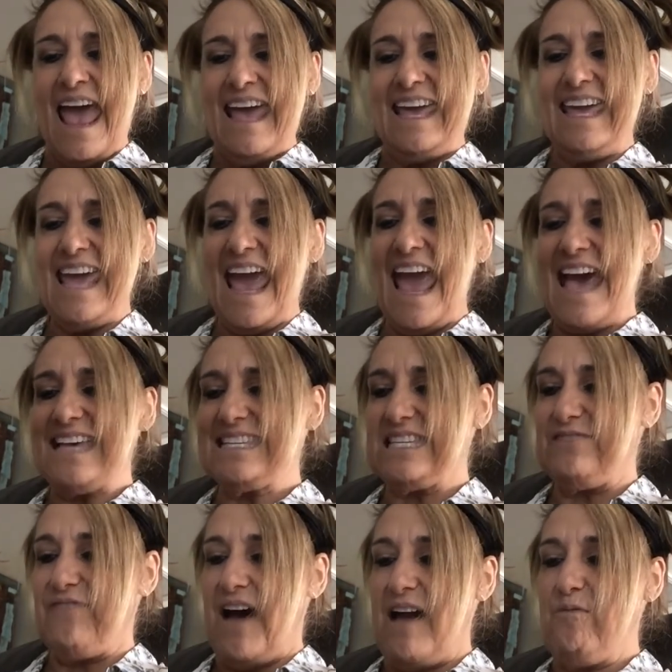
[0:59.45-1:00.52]
He asked
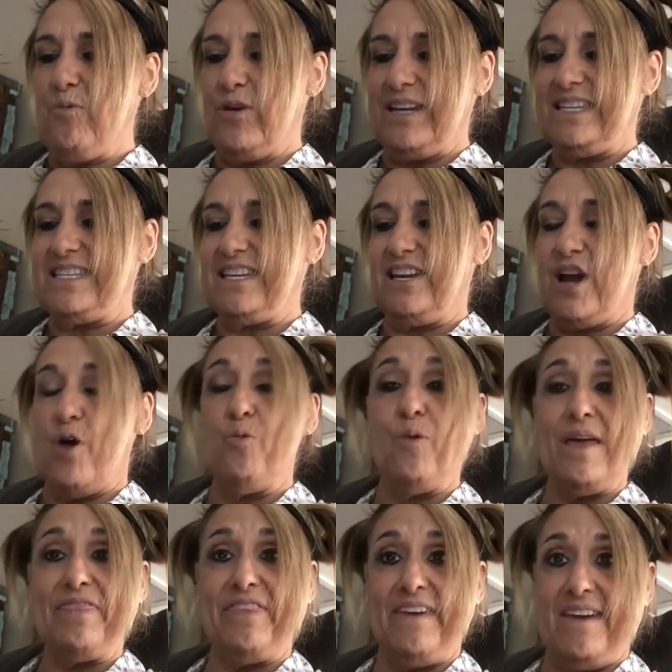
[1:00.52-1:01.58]
if I wanted to go
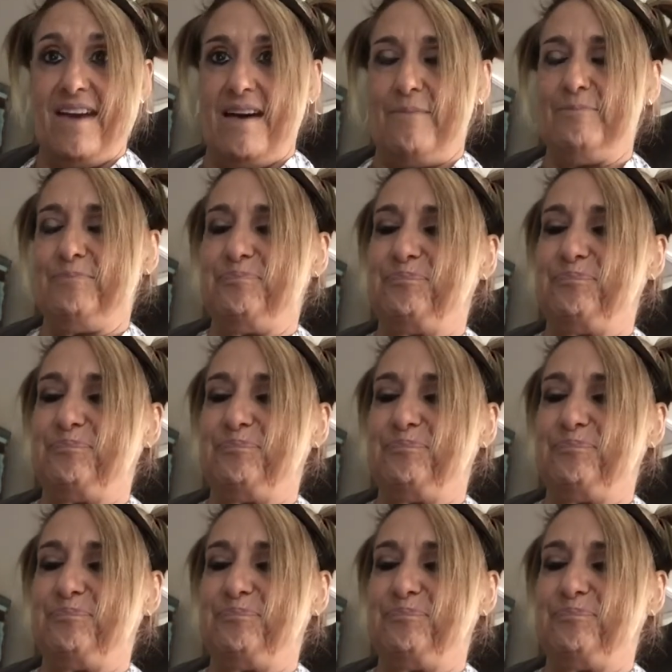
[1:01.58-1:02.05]
with him.